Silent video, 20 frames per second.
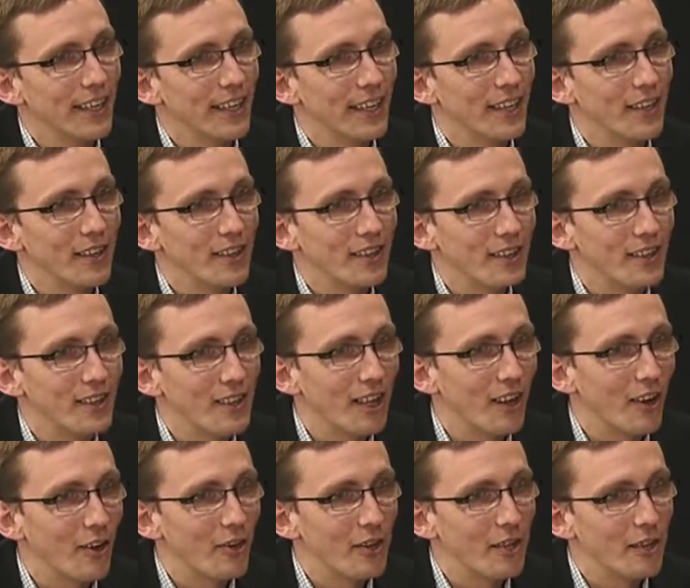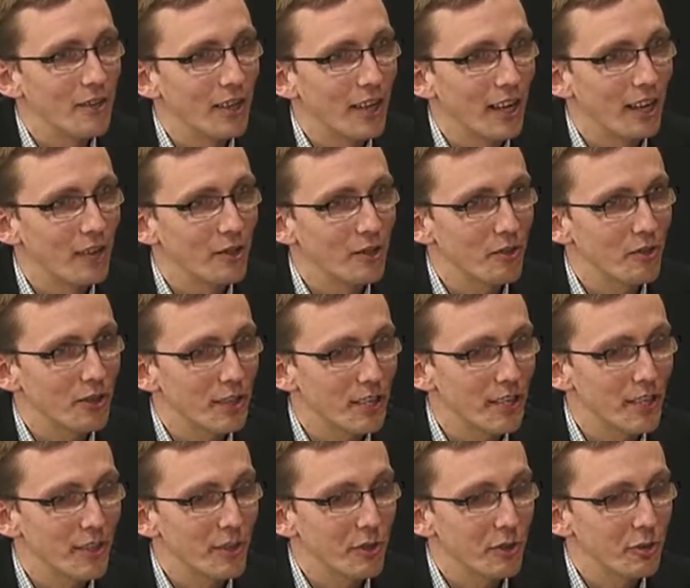That are in the hands of the
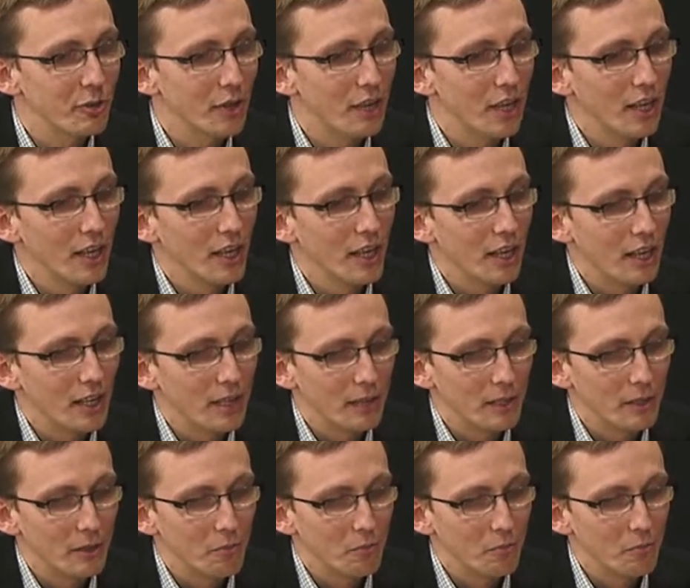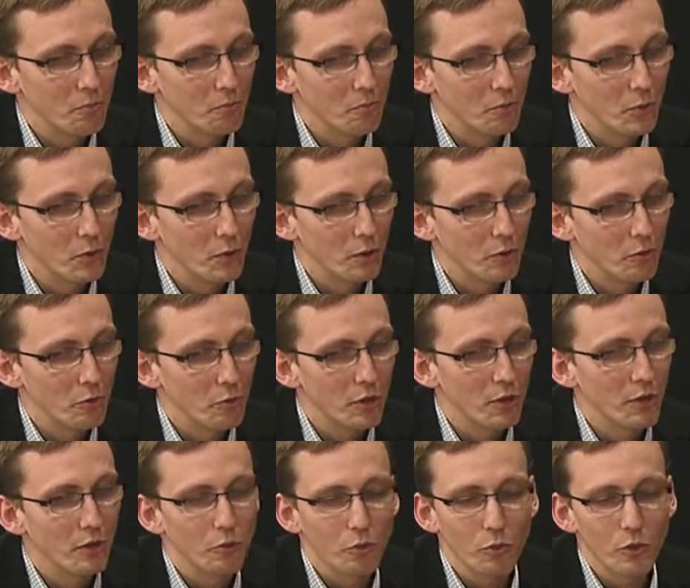EU.
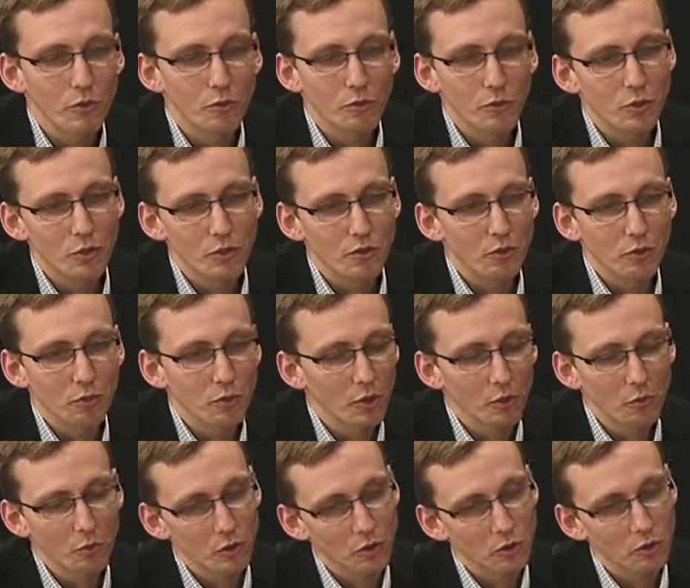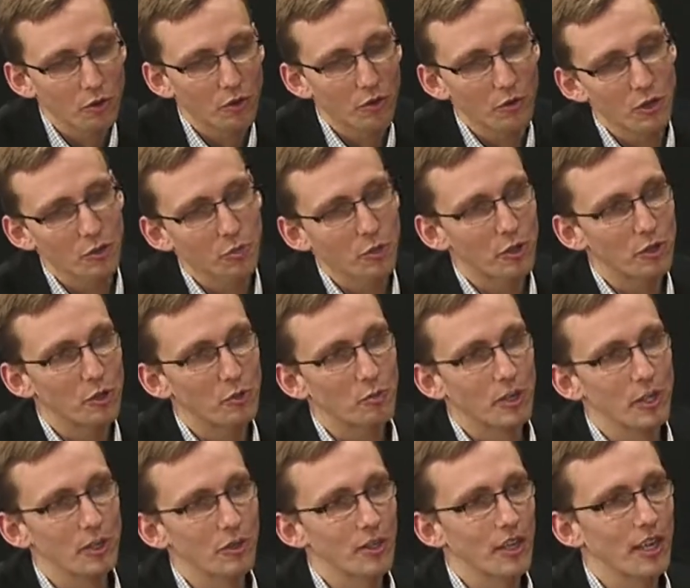What would your response
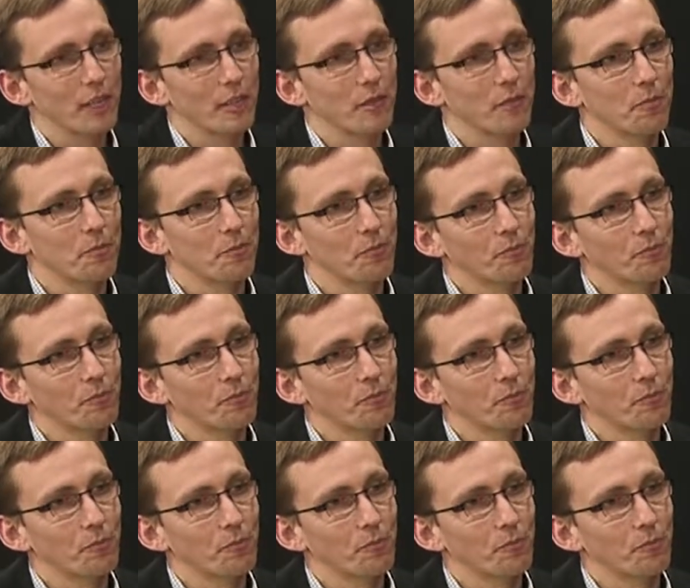be to that?